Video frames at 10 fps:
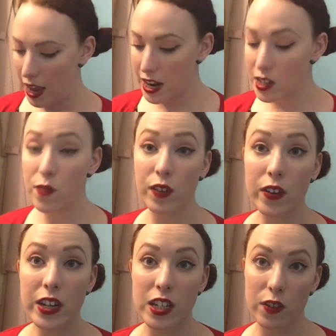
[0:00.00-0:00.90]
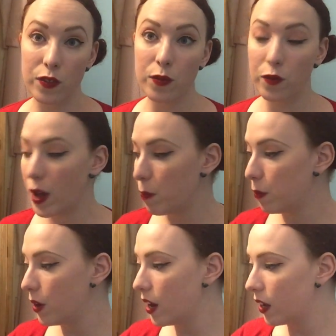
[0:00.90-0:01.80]
It is a very different
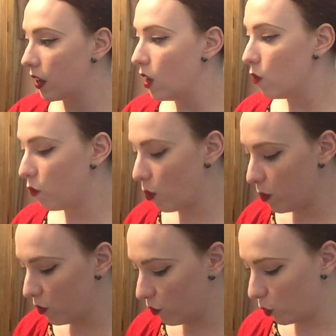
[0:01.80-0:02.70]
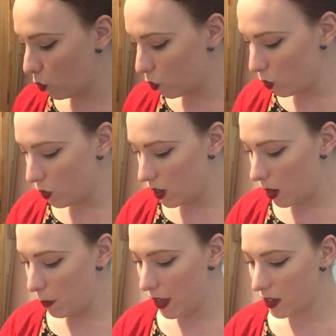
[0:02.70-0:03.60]
fabric from the floral that
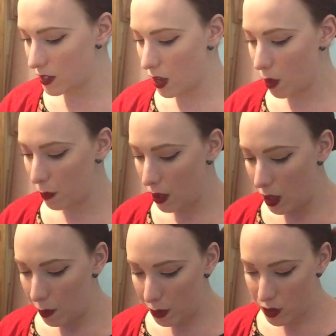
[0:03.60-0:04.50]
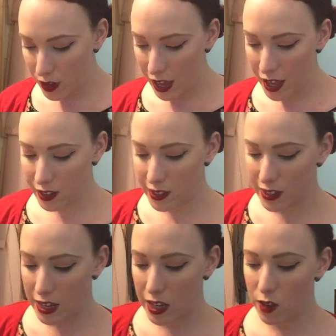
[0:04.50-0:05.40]
I picked up, but you can
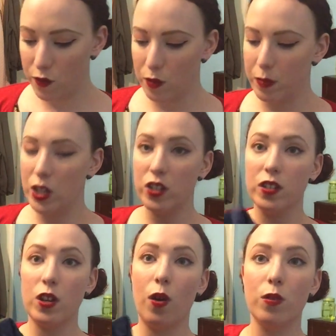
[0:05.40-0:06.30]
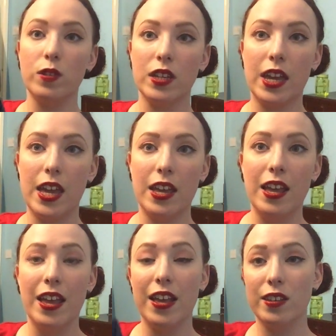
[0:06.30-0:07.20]
see from me just holding it,
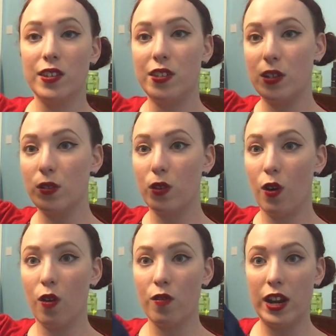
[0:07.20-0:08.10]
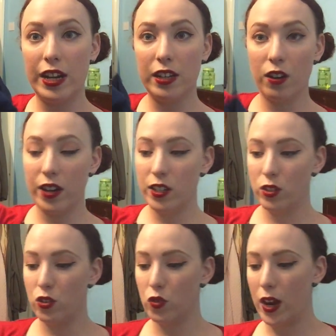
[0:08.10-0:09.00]
it's still got a really nice
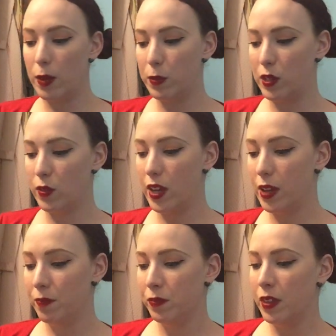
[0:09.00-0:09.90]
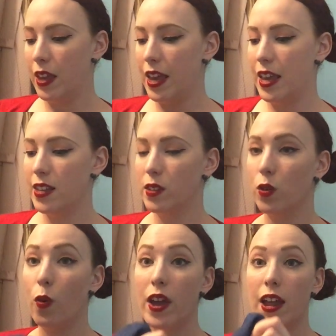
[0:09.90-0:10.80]
drape to it. It is
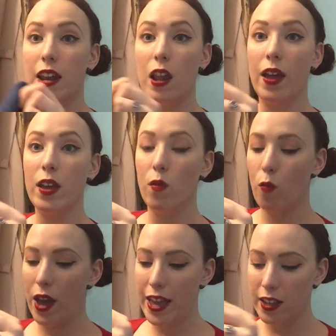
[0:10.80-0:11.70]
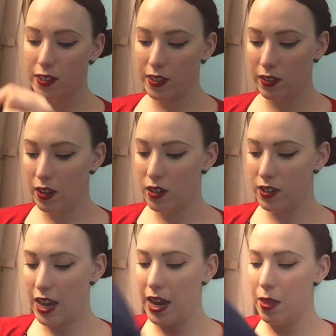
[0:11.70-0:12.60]
quite a lightweight
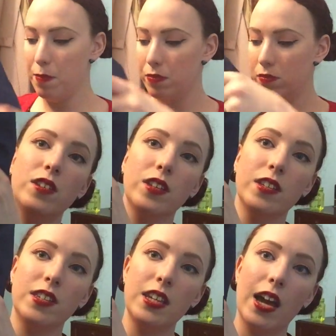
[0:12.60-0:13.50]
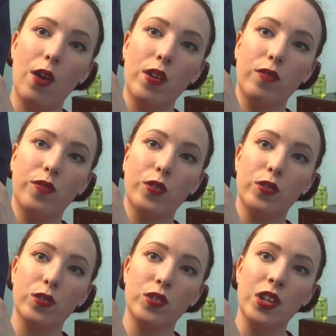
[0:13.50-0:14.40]
denim, you can see how it
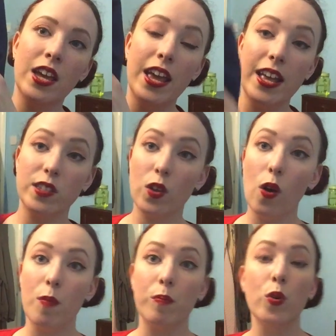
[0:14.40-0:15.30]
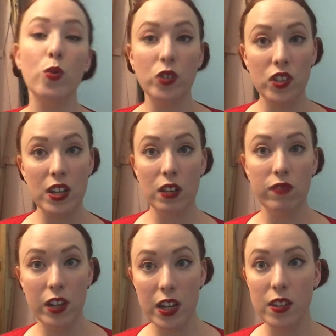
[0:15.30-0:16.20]
falls. It's got more
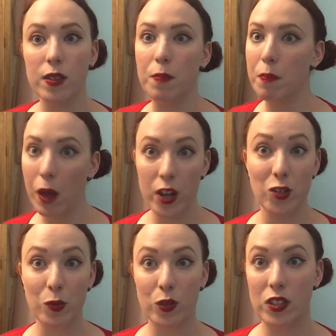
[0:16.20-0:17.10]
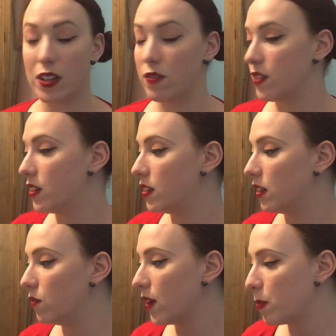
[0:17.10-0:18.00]
stiffness, much more stiffness than
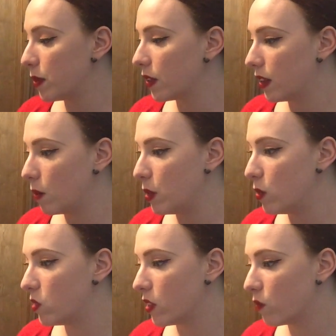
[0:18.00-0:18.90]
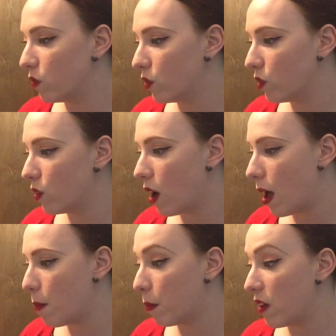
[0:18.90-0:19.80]
the fabric that I'm using for
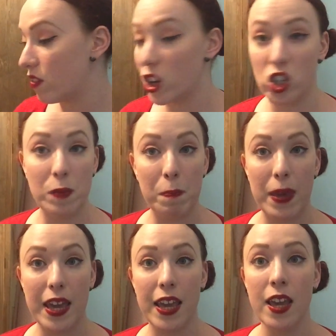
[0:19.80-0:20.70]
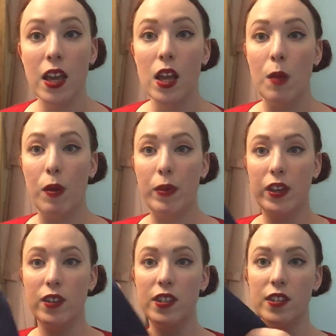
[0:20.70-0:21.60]
my version B, but
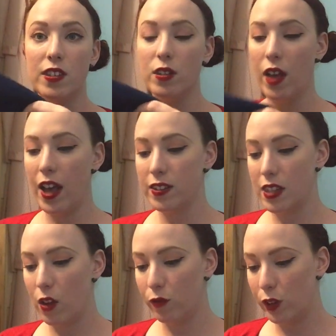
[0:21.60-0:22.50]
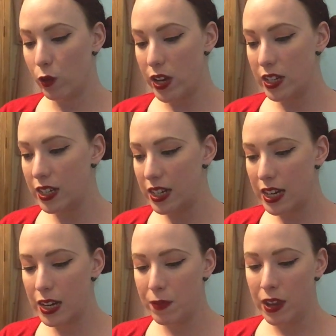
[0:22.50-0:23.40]
because it still has that fluidity,